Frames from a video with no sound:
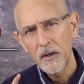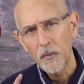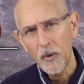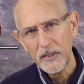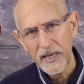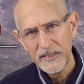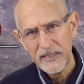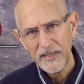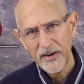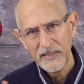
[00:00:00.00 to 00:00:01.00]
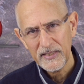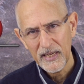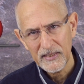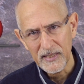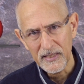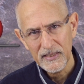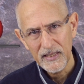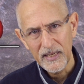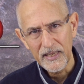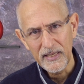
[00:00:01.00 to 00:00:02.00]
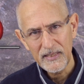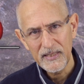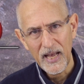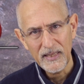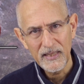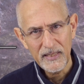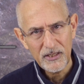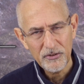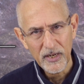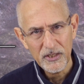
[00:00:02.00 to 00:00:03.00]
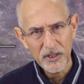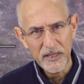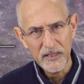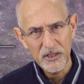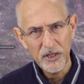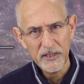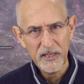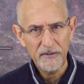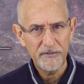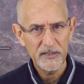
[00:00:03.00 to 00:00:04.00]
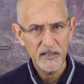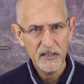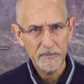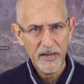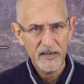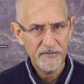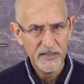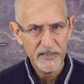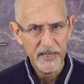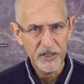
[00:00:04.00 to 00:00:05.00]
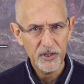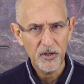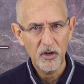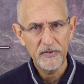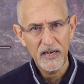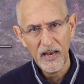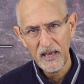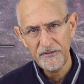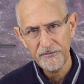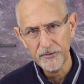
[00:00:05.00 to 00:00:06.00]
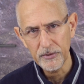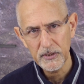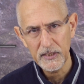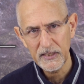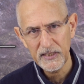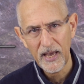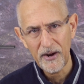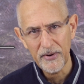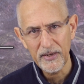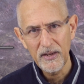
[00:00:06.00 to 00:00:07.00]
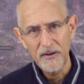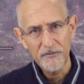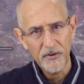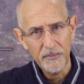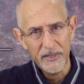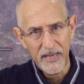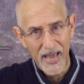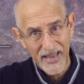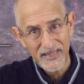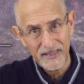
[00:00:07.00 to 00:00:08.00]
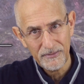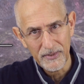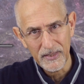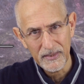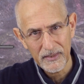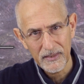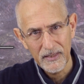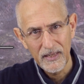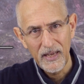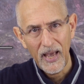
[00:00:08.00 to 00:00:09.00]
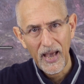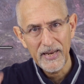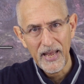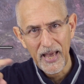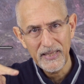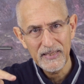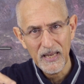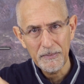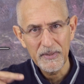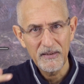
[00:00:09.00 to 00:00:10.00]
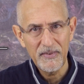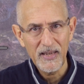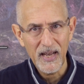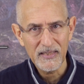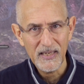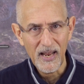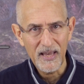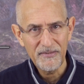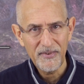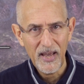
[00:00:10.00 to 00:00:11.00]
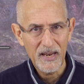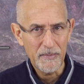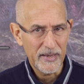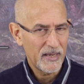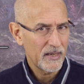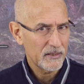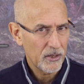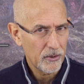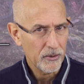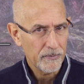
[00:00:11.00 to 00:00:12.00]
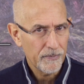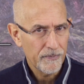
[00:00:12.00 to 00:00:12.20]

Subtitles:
What esoterics tells us is that this structure is just a physical manifestation of a life force that is carried from the antiverse and ends up giving us life and making us whole.